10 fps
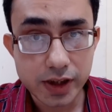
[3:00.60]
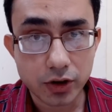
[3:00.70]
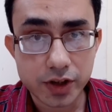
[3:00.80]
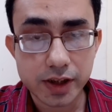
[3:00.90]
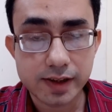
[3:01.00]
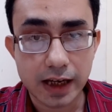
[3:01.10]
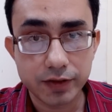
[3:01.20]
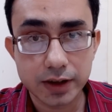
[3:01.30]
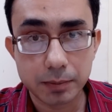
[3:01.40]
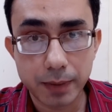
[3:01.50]
he or she is
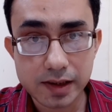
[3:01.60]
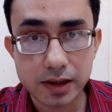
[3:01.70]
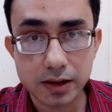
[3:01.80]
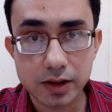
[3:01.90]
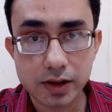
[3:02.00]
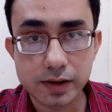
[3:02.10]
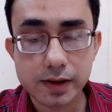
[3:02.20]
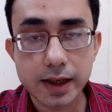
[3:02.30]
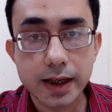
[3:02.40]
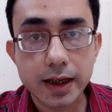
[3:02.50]
having the best
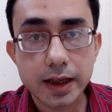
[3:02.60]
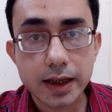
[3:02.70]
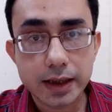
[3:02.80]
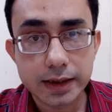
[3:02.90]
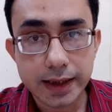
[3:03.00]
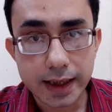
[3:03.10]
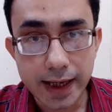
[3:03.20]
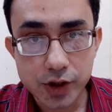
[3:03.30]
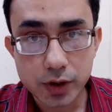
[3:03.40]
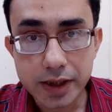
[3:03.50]
intentions, they can
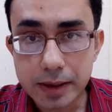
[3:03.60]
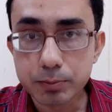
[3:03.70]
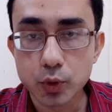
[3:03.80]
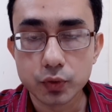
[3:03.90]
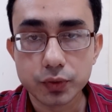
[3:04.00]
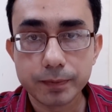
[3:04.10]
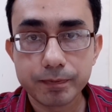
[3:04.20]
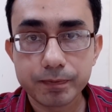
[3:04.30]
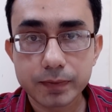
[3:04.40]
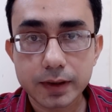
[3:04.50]
actually improve.
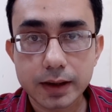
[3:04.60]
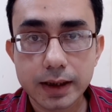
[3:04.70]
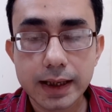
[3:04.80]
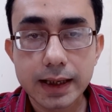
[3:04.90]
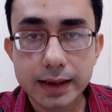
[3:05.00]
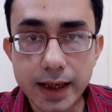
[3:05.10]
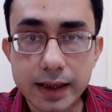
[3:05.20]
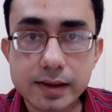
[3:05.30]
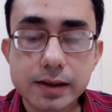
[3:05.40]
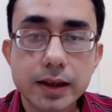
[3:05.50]

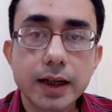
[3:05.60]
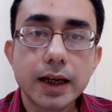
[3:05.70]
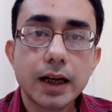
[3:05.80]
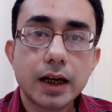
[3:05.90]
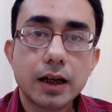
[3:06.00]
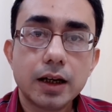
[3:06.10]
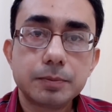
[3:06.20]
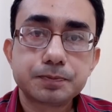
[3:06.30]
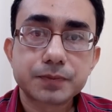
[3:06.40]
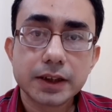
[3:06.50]
Next,
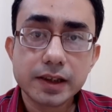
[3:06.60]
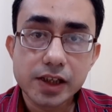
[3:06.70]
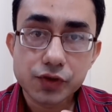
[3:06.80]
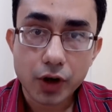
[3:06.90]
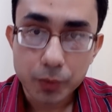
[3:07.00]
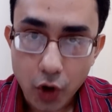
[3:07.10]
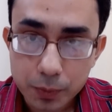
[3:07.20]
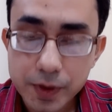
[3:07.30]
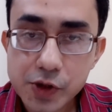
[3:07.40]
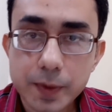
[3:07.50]
this is from your
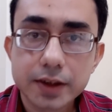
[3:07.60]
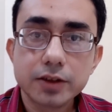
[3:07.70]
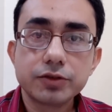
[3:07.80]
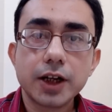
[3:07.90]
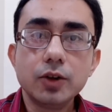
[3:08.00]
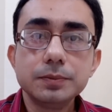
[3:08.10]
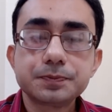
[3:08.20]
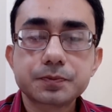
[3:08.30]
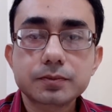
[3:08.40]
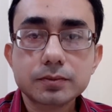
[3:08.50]
perspective now,
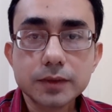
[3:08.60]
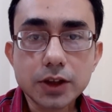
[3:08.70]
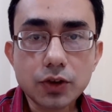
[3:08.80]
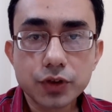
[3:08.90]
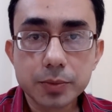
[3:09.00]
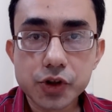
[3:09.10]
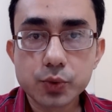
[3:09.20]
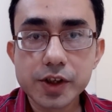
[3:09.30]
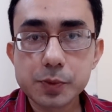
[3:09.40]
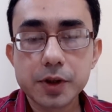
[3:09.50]
from the
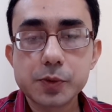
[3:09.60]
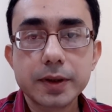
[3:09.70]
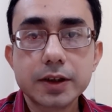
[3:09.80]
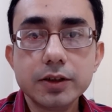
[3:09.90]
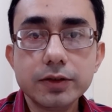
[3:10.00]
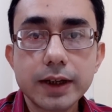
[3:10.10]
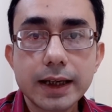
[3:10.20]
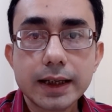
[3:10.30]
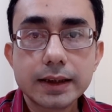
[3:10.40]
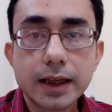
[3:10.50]
student's perspective,
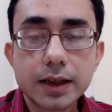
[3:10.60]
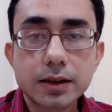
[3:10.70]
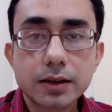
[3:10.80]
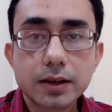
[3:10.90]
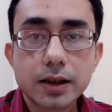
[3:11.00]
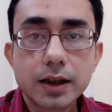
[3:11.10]
that